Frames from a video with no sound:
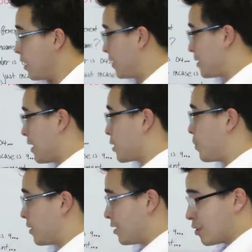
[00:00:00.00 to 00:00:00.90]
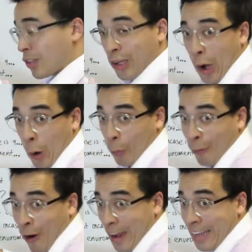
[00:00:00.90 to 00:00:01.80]
In this next bit, this is the goal
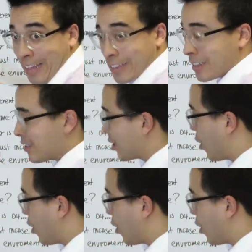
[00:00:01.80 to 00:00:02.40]
right here. This is the